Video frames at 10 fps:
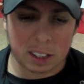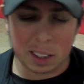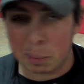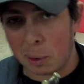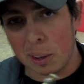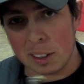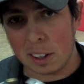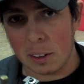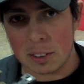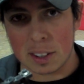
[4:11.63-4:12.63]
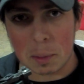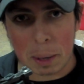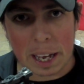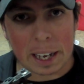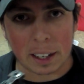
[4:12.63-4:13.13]
Clip cord goes in the
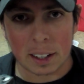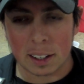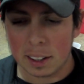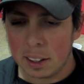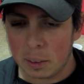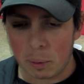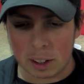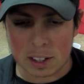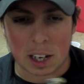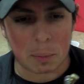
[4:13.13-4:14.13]
back, one